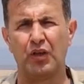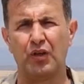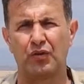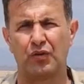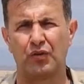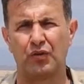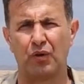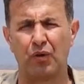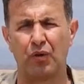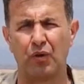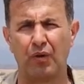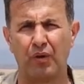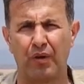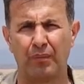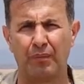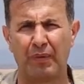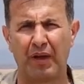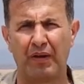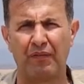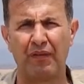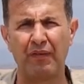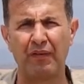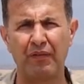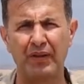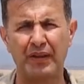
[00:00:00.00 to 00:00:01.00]
So
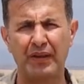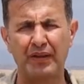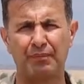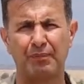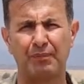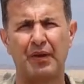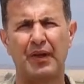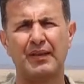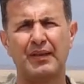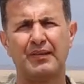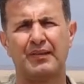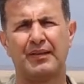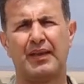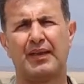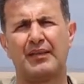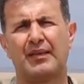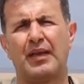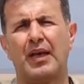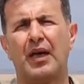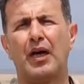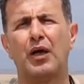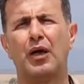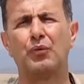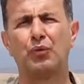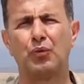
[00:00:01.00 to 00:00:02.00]
my favorite part that
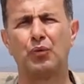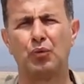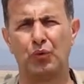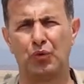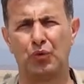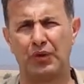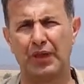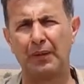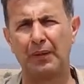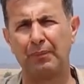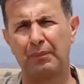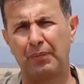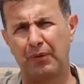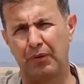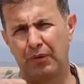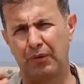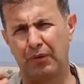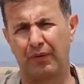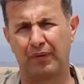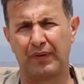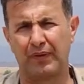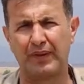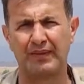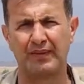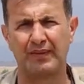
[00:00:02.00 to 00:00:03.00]
how to jump
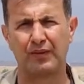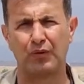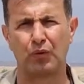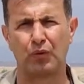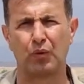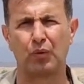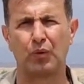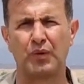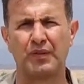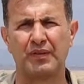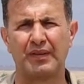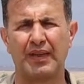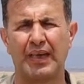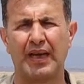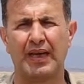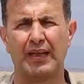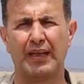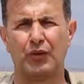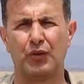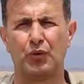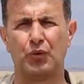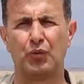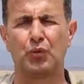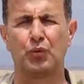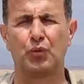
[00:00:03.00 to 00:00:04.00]
on these rules
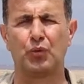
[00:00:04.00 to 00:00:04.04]
and you